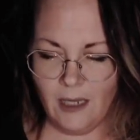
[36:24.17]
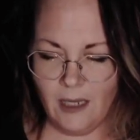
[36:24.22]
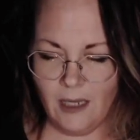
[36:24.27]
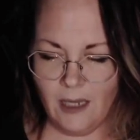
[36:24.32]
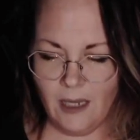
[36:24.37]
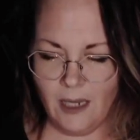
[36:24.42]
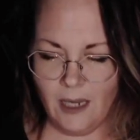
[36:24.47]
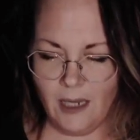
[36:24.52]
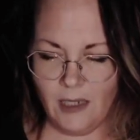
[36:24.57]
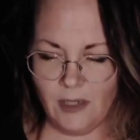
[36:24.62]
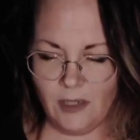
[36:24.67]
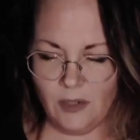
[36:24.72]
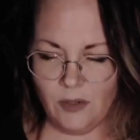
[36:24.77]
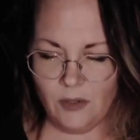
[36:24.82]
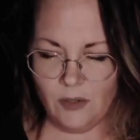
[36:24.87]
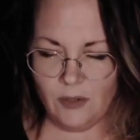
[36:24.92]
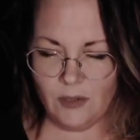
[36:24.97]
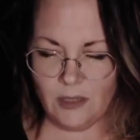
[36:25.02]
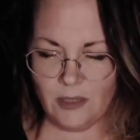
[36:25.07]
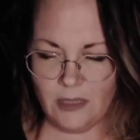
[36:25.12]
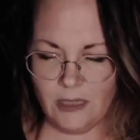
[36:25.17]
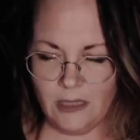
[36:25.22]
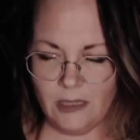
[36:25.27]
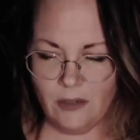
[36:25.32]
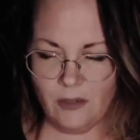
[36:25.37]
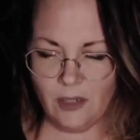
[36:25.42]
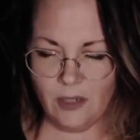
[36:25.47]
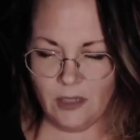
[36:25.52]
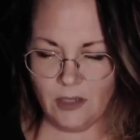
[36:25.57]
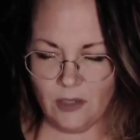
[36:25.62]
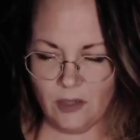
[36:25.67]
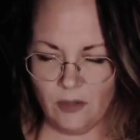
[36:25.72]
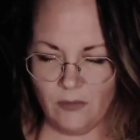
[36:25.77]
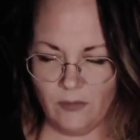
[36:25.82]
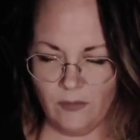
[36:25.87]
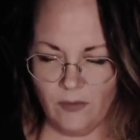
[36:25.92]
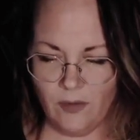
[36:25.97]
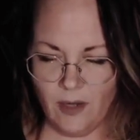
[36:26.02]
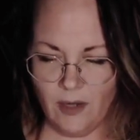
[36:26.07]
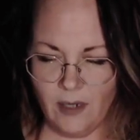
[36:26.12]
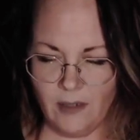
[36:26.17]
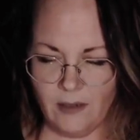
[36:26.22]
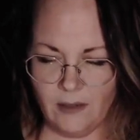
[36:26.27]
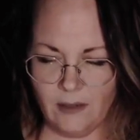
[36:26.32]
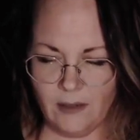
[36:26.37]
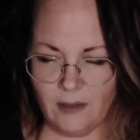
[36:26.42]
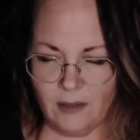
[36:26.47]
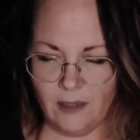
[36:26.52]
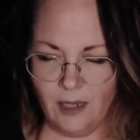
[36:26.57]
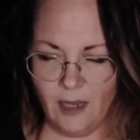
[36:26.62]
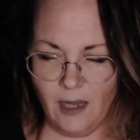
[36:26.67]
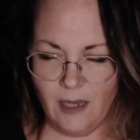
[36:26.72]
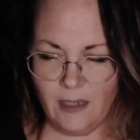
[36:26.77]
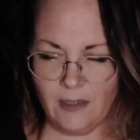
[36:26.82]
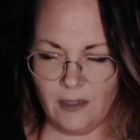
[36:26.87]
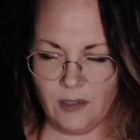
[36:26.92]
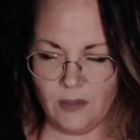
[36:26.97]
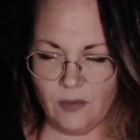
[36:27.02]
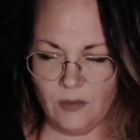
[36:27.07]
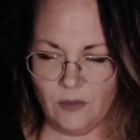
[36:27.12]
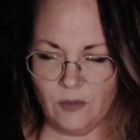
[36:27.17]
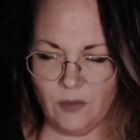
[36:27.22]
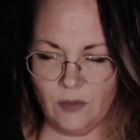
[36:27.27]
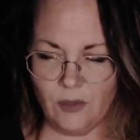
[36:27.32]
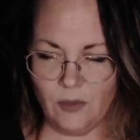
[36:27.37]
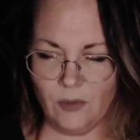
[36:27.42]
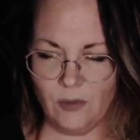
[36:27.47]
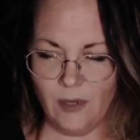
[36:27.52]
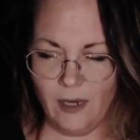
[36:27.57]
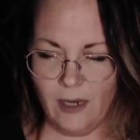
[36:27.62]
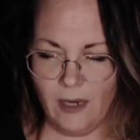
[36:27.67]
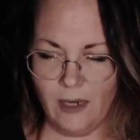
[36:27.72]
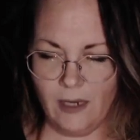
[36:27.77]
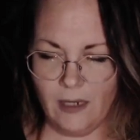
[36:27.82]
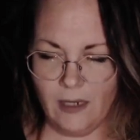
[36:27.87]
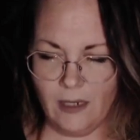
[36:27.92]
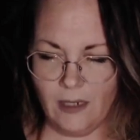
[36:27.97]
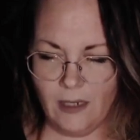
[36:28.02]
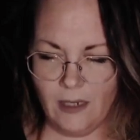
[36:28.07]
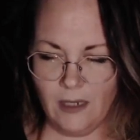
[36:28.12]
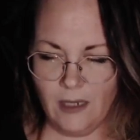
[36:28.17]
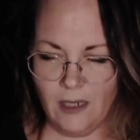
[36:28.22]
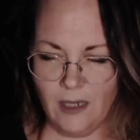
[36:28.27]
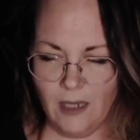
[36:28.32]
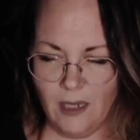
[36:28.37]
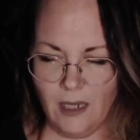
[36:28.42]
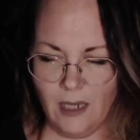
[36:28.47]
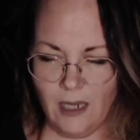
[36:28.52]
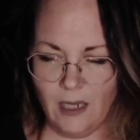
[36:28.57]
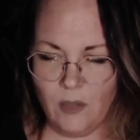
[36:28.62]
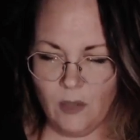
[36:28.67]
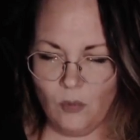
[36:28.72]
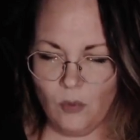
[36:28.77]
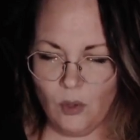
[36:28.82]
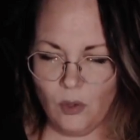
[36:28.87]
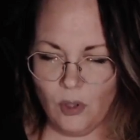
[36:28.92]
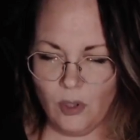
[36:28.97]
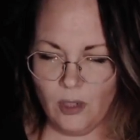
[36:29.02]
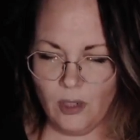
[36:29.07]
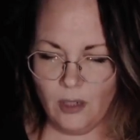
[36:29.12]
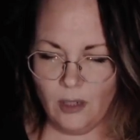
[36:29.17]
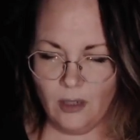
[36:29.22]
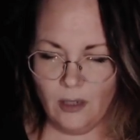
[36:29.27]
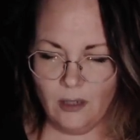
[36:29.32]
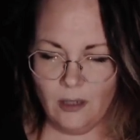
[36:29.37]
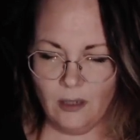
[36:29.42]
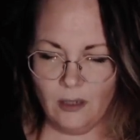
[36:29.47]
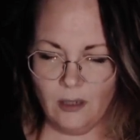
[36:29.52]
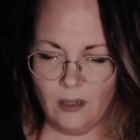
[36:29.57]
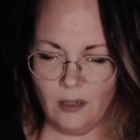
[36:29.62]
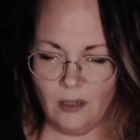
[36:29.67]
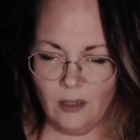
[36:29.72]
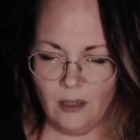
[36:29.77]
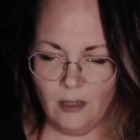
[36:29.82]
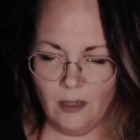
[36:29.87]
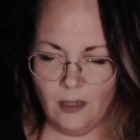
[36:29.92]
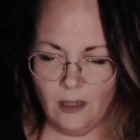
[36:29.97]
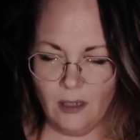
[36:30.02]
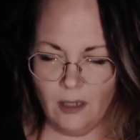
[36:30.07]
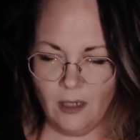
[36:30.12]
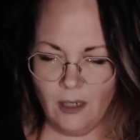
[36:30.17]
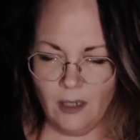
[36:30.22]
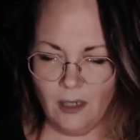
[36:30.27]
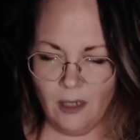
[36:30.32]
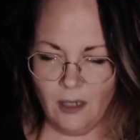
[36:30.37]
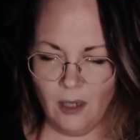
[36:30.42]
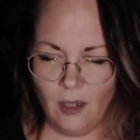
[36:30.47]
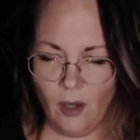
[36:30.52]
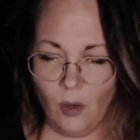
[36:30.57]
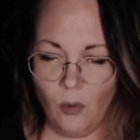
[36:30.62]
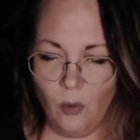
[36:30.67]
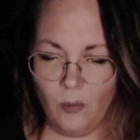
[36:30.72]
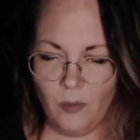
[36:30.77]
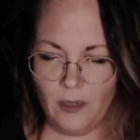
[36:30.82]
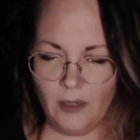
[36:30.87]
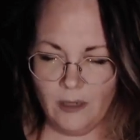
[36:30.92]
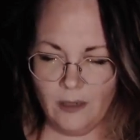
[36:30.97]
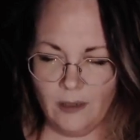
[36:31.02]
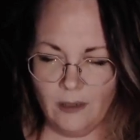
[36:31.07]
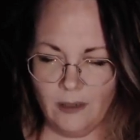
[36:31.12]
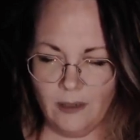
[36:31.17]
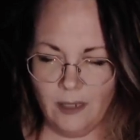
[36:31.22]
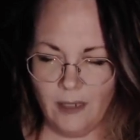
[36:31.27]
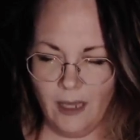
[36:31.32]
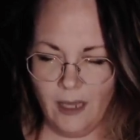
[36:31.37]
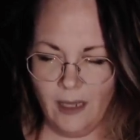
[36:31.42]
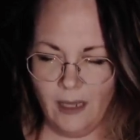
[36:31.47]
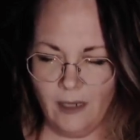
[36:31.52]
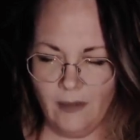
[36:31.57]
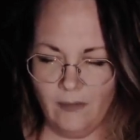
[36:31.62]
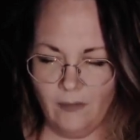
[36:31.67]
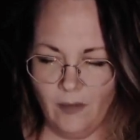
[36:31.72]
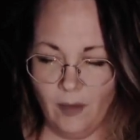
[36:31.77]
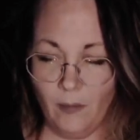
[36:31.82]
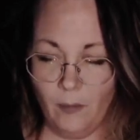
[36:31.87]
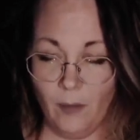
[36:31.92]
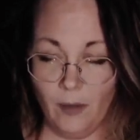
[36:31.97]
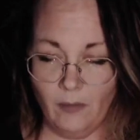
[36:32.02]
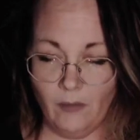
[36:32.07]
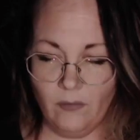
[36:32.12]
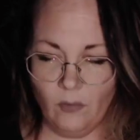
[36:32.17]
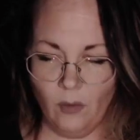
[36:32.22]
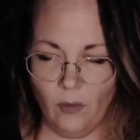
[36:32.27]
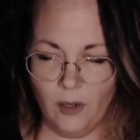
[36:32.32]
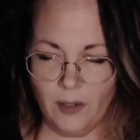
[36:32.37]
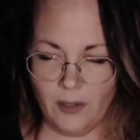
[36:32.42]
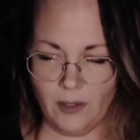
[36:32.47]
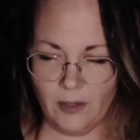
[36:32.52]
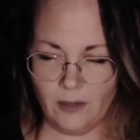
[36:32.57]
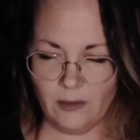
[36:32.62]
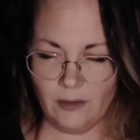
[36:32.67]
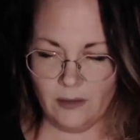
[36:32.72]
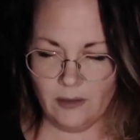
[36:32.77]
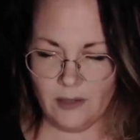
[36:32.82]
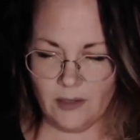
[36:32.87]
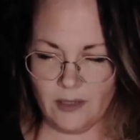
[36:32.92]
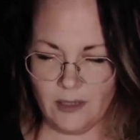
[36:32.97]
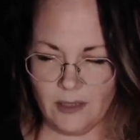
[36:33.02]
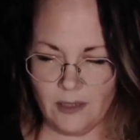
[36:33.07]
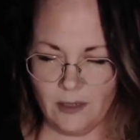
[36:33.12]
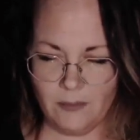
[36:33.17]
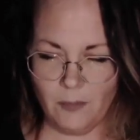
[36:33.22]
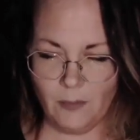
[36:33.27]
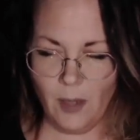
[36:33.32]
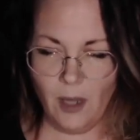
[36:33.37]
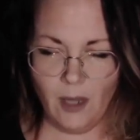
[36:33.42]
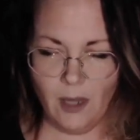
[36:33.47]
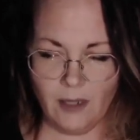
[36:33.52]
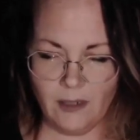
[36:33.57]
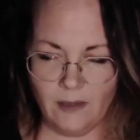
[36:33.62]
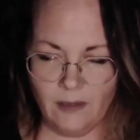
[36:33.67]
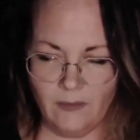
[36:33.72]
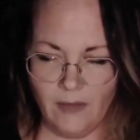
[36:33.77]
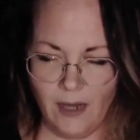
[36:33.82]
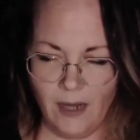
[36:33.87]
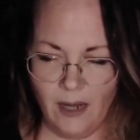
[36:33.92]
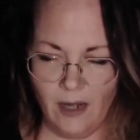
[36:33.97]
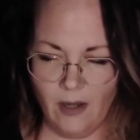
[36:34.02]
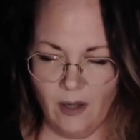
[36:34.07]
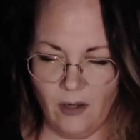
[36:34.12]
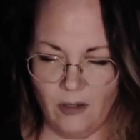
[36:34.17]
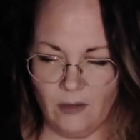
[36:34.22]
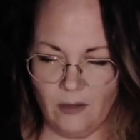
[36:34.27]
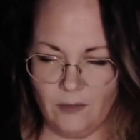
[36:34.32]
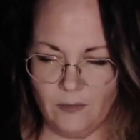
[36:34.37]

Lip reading: and your sea creature friend guides you to a inward open cave above water. There's a pocket of air,